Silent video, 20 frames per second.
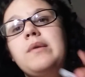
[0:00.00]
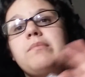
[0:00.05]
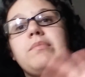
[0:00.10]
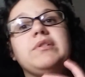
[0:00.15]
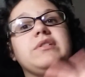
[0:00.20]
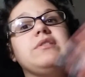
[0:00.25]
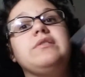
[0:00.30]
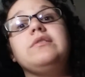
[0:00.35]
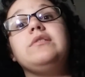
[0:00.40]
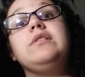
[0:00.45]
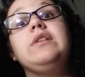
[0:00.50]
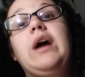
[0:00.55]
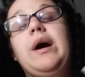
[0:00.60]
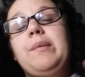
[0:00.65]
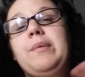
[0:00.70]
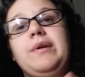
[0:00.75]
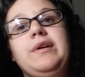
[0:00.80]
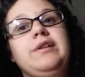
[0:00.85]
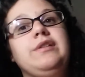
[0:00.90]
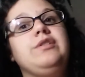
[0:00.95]
But, I
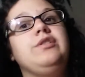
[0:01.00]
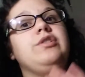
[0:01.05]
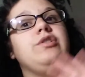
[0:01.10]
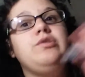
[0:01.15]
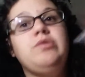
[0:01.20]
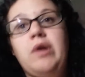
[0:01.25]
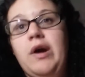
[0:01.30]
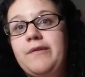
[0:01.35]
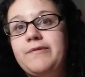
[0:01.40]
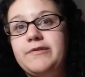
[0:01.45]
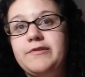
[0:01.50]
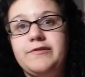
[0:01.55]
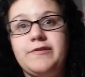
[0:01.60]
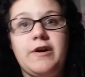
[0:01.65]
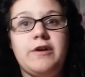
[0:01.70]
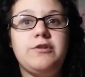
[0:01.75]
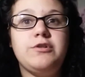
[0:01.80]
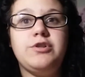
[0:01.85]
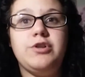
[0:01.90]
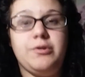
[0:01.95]
mean, you have to
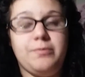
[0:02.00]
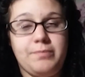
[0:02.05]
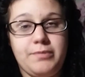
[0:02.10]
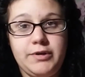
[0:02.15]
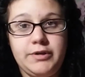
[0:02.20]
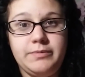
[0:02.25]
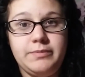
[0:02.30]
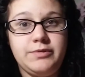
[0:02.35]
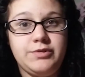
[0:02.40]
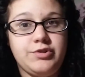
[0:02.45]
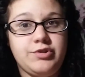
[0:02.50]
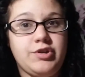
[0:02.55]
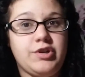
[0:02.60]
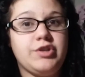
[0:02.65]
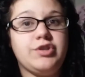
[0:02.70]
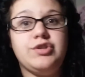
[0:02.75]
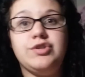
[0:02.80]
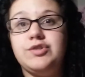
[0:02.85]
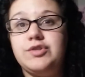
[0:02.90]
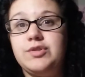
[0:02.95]
follow your perm
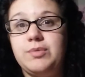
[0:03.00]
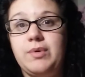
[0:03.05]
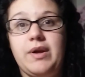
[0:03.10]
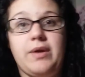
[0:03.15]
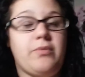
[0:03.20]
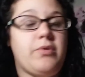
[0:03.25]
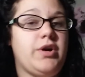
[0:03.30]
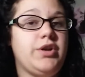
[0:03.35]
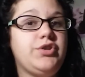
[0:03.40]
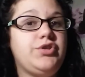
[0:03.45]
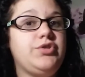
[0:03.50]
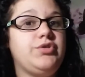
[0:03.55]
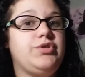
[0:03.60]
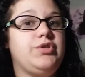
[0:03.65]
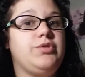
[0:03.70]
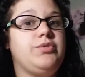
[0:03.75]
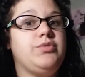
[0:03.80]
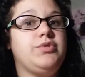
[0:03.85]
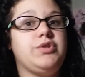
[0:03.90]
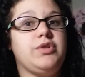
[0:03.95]
instructions the way it wants you
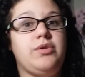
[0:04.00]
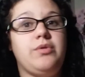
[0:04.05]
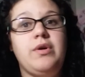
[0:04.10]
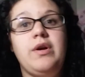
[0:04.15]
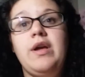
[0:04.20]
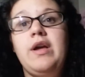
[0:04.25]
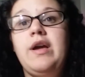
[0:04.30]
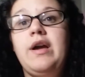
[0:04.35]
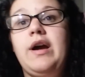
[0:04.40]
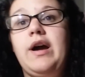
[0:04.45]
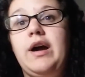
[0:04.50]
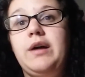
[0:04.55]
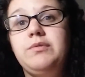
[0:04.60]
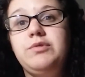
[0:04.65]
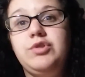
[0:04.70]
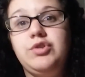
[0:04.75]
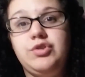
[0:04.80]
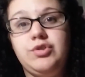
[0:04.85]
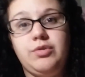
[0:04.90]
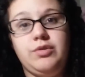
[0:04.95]
to. So, I'm
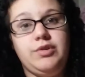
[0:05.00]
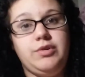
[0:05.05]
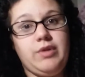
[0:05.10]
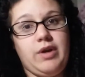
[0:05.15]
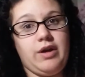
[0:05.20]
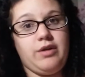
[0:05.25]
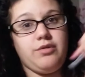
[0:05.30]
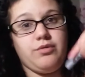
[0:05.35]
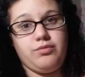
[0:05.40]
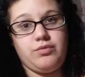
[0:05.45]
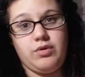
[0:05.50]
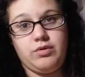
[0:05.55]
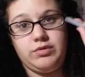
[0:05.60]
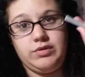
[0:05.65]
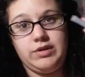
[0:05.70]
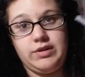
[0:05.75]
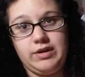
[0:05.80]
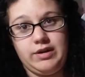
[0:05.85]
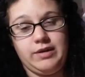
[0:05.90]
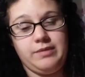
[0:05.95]
just showing you how to roll
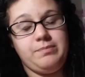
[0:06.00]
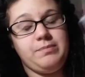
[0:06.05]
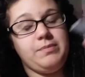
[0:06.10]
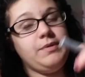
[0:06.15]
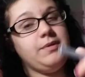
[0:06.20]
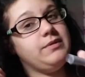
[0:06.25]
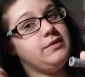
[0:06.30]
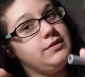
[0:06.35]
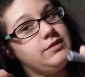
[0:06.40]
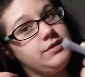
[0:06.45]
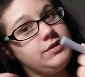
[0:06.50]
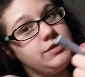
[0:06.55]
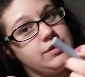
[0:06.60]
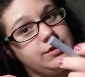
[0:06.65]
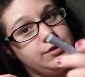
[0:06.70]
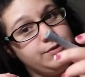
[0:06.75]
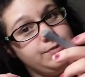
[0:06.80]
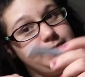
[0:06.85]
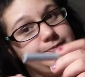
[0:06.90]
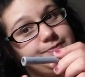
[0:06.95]
it up.
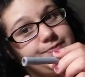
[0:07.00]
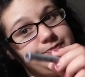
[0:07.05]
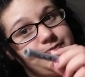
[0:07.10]
So,